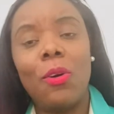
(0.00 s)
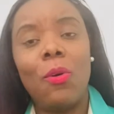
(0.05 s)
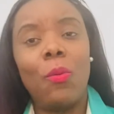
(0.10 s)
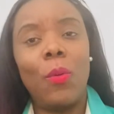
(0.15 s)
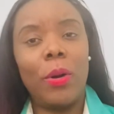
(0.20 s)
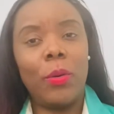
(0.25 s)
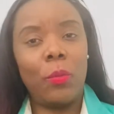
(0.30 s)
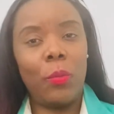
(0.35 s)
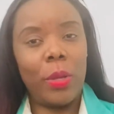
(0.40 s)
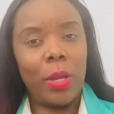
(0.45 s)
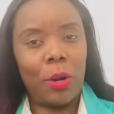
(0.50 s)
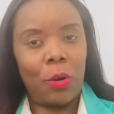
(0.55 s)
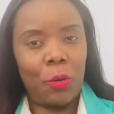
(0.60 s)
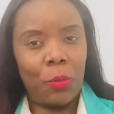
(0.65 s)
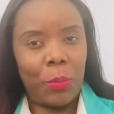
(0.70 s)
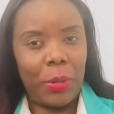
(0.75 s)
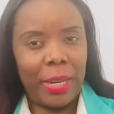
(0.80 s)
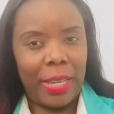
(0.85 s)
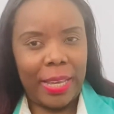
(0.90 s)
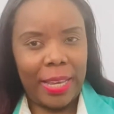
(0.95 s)
what we are
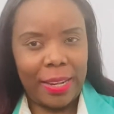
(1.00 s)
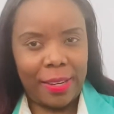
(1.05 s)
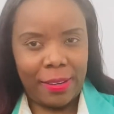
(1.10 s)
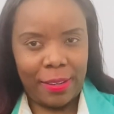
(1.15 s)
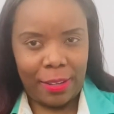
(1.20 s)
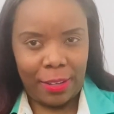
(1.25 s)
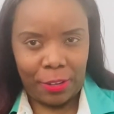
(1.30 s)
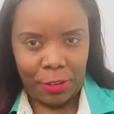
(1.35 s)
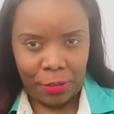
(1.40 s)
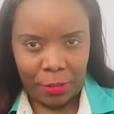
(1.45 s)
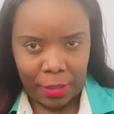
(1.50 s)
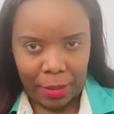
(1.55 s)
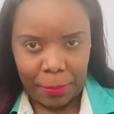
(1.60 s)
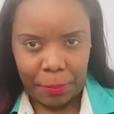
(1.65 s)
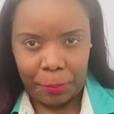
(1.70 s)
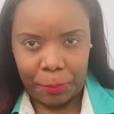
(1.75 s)
communicating to them.